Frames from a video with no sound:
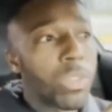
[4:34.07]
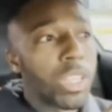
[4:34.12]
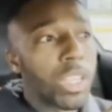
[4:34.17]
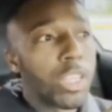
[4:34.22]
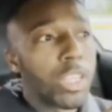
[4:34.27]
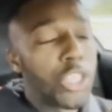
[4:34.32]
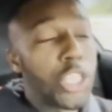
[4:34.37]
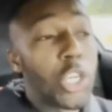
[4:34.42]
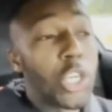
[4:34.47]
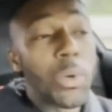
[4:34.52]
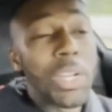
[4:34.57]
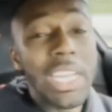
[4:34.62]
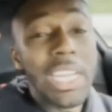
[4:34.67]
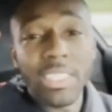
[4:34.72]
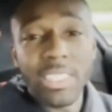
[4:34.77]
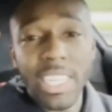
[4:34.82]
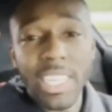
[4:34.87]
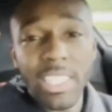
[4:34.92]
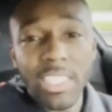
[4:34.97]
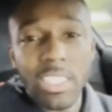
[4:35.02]
you don't need
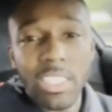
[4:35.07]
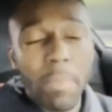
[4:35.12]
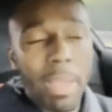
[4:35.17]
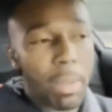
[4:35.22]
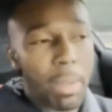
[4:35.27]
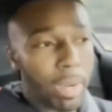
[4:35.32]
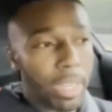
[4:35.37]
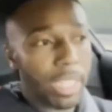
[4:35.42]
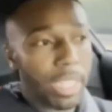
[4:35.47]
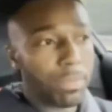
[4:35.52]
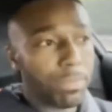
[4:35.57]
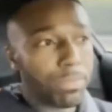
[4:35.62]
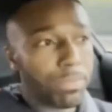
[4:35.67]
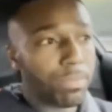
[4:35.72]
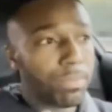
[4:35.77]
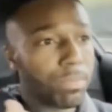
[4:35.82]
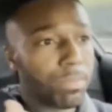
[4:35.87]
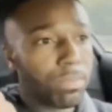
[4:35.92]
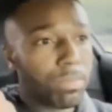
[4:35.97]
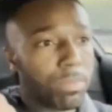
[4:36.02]
to teach to make money.
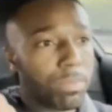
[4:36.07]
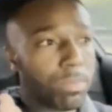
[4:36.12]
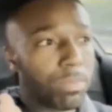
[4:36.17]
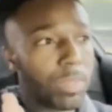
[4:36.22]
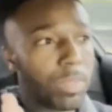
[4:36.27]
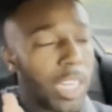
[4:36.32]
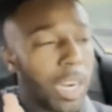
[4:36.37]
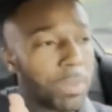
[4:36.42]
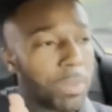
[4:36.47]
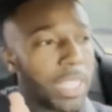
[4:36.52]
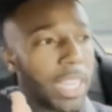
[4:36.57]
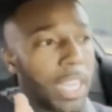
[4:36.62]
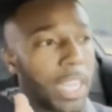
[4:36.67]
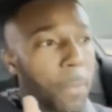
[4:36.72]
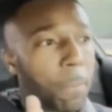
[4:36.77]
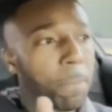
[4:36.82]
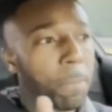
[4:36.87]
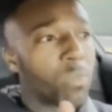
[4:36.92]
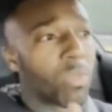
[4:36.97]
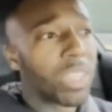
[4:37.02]
You know what I'm saying?
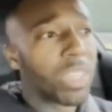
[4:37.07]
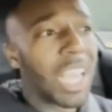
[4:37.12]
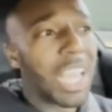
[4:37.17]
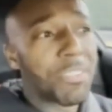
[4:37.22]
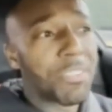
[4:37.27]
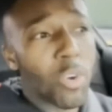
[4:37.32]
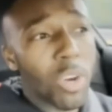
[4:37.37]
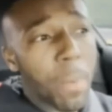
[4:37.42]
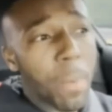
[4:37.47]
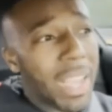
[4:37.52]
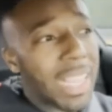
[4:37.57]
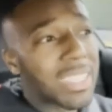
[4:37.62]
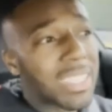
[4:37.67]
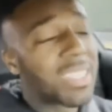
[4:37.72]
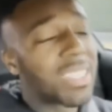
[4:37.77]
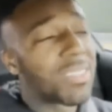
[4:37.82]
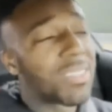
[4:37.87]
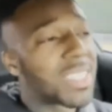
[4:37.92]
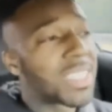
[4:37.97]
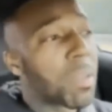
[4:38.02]
If you want to make
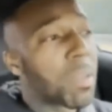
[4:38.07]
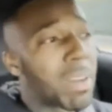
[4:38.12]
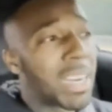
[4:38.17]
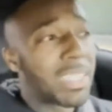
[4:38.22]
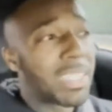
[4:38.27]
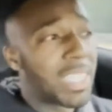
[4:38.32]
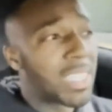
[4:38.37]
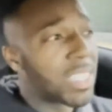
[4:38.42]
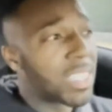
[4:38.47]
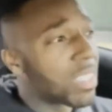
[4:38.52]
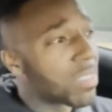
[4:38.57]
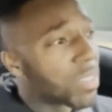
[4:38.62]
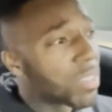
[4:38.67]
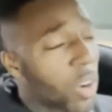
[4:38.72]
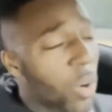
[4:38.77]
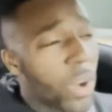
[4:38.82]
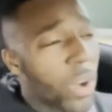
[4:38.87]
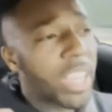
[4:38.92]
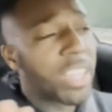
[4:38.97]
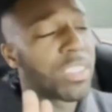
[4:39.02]
some money teaching,
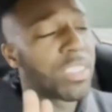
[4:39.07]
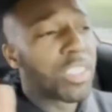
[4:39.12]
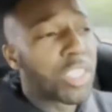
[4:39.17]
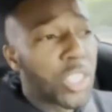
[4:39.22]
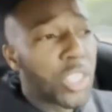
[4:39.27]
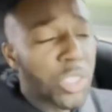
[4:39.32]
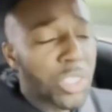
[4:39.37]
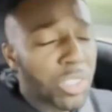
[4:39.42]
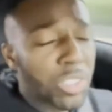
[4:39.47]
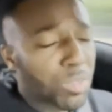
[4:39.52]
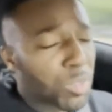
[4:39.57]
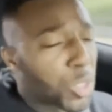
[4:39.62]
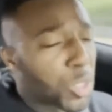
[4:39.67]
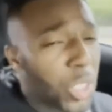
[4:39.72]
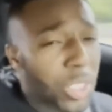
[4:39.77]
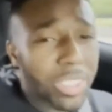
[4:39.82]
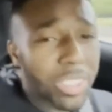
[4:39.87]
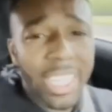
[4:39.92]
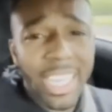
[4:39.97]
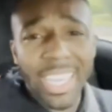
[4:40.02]
go ahead, do
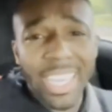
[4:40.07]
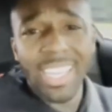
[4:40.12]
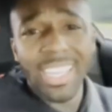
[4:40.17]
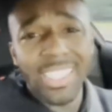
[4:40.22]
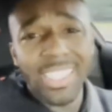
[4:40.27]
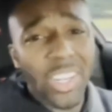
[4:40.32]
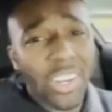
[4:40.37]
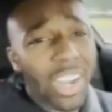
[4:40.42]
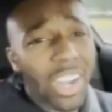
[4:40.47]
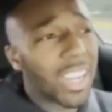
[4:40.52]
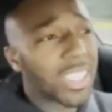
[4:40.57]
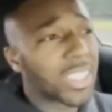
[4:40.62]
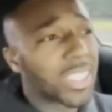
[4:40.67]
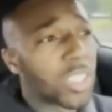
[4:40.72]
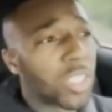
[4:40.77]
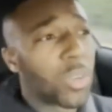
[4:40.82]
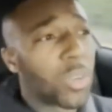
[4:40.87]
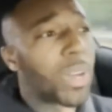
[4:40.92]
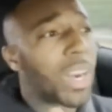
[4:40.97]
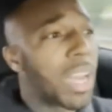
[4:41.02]
your thing. It's your
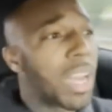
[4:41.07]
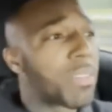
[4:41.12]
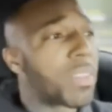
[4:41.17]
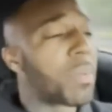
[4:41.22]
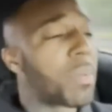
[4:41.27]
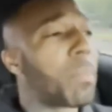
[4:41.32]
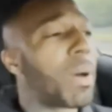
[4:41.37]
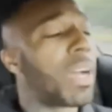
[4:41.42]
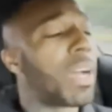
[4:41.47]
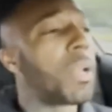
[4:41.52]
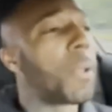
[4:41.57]
hustle, whatever. But